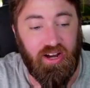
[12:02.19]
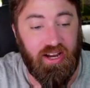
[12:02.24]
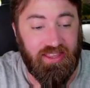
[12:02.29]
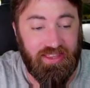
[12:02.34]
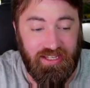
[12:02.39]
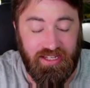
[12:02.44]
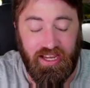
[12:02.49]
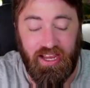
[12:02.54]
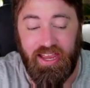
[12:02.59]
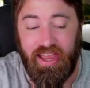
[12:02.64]
I
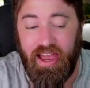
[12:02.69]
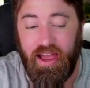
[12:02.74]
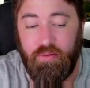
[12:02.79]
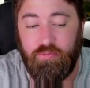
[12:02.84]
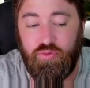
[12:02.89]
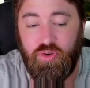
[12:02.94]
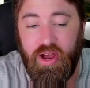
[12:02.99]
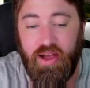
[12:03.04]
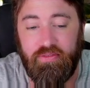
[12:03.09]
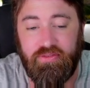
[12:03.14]
think I
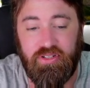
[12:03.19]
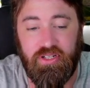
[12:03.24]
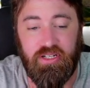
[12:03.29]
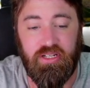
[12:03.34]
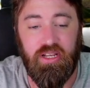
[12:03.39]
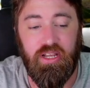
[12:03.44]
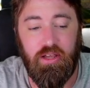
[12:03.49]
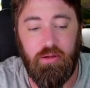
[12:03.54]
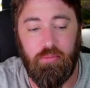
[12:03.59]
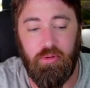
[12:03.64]
have
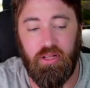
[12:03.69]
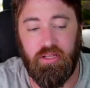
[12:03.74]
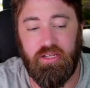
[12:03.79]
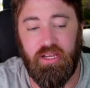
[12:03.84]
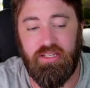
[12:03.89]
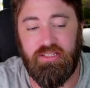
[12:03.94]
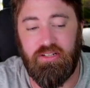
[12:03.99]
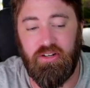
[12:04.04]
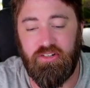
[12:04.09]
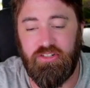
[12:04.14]
drafted
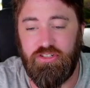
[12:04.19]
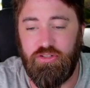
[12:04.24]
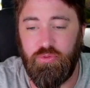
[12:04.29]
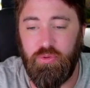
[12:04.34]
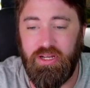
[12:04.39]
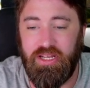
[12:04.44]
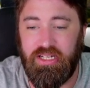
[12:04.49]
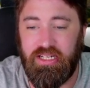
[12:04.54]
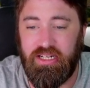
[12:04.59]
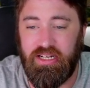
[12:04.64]
Malachi Starks
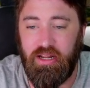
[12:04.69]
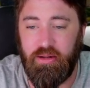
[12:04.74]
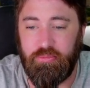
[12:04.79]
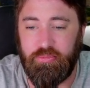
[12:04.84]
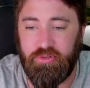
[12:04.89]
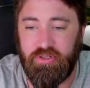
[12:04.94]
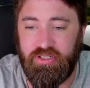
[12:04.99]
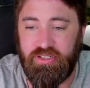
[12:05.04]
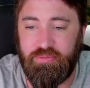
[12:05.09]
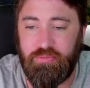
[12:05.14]
to
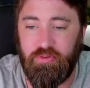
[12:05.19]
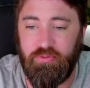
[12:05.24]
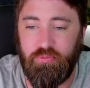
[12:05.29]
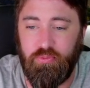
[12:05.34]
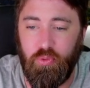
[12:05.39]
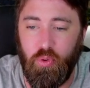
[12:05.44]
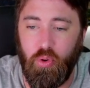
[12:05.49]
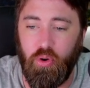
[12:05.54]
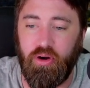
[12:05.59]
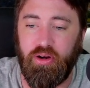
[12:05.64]
Indianapolis
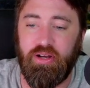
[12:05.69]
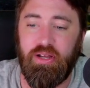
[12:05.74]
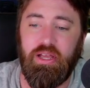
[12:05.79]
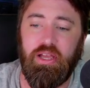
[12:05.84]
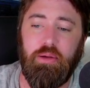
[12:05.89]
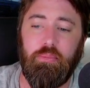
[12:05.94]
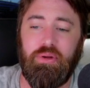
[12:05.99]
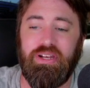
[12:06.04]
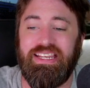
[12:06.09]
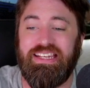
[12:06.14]
before,
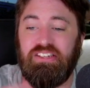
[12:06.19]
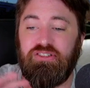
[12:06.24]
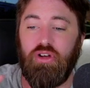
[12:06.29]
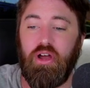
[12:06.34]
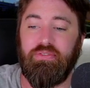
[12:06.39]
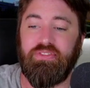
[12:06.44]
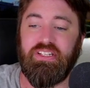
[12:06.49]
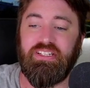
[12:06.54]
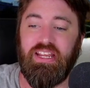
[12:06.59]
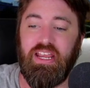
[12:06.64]
but he's
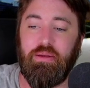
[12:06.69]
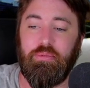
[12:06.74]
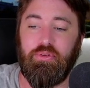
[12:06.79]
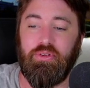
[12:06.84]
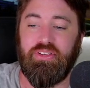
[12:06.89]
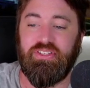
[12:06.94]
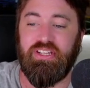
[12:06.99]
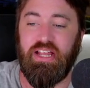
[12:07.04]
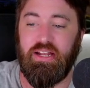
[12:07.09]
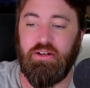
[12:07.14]
off the
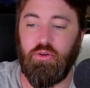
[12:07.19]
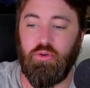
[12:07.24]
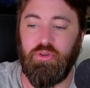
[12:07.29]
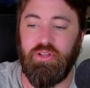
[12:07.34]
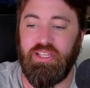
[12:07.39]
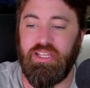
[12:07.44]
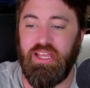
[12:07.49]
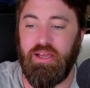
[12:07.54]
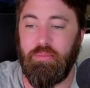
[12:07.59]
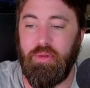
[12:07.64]
table, as not
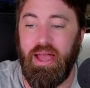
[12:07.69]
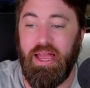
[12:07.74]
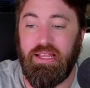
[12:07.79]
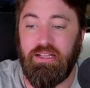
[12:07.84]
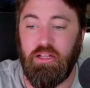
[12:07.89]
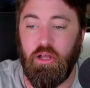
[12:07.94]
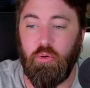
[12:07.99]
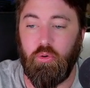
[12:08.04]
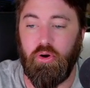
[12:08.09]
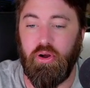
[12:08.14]
only am I
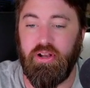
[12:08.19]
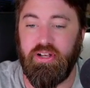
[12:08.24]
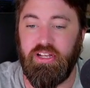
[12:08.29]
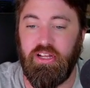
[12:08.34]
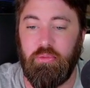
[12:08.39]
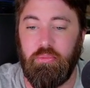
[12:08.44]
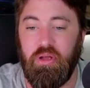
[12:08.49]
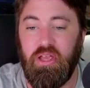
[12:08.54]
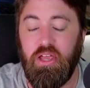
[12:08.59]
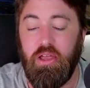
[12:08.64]
lower on
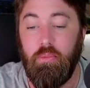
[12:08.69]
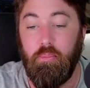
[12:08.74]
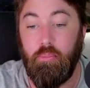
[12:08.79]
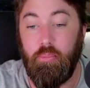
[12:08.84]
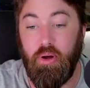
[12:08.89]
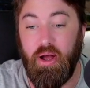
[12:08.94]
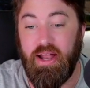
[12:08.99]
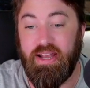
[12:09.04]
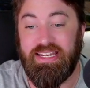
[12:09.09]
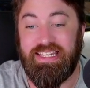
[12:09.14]
him,
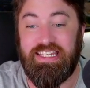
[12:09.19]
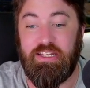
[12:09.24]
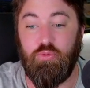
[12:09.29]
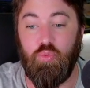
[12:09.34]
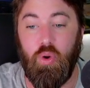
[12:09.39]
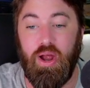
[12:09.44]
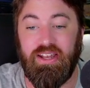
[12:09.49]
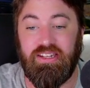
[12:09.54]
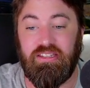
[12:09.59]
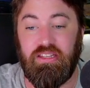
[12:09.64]
but he
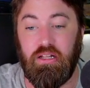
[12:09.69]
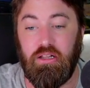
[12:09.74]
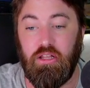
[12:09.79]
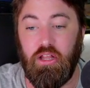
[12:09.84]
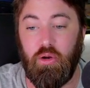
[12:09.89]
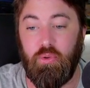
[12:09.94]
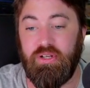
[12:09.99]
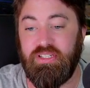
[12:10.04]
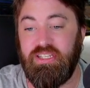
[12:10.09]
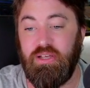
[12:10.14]
went the
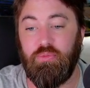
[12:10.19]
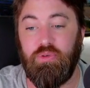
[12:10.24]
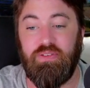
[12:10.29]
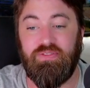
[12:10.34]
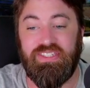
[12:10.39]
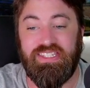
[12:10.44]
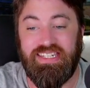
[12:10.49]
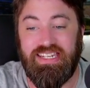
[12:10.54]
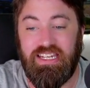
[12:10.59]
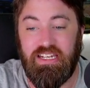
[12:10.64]
lowest that
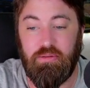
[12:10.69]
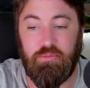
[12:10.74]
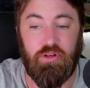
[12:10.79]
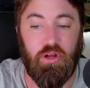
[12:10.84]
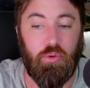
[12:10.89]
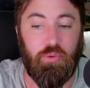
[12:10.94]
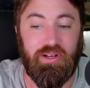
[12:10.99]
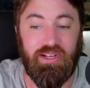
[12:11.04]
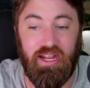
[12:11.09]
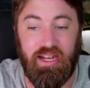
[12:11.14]
we've seen him
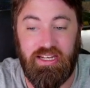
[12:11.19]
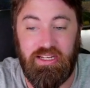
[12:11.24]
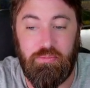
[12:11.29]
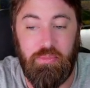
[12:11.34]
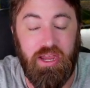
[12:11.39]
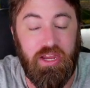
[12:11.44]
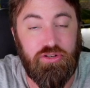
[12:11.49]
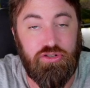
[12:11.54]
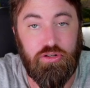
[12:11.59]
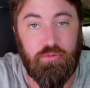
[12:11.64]
go in any
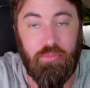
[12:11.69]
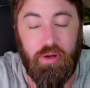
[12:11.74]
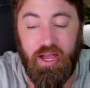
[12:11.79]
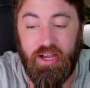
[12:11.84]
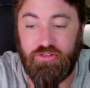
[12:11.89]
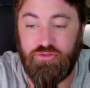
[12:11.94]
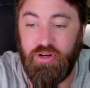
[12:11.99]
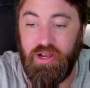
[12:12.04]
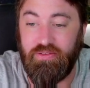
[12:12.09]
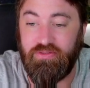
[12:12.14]
major
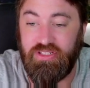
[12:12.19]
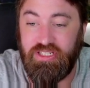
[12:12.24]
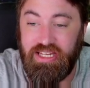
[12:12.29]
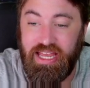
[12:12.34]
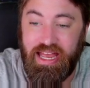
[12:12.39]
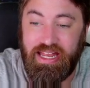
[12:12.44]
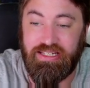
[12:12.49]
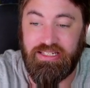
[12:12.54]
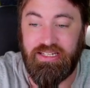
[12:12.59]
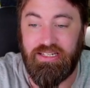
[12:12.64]
mock draft
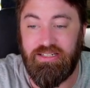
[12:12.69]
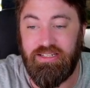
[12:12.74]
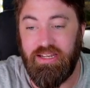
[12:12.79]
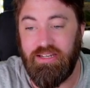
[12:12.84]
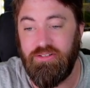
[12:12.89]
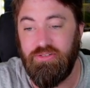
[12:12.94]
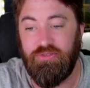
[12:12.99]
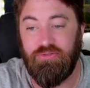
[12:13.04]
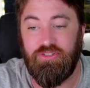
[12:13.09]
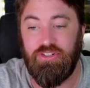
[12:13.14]
yet in
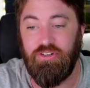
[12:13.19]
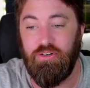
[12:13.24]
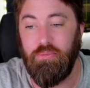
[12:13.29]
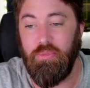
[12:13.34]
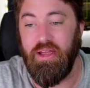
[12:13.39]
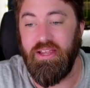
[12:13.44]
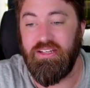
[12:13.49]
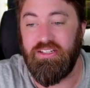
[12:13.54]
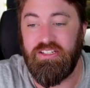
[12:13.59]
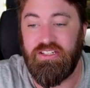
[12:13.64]
Daniel
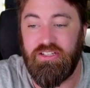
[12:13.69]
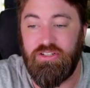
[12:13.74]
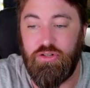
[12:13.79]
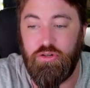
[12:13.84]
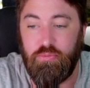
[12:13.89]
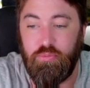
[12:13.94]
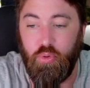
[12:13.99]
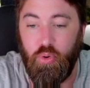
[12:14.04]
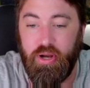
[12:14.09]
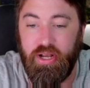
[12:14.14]
Jeremiah's
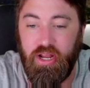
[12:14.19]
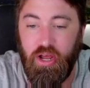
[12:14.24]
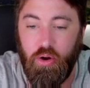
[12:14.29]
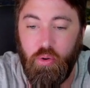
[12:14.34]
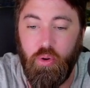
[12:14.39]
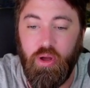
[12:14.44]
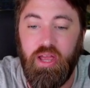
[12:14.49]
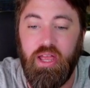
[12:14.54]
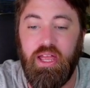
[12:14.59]
2.0.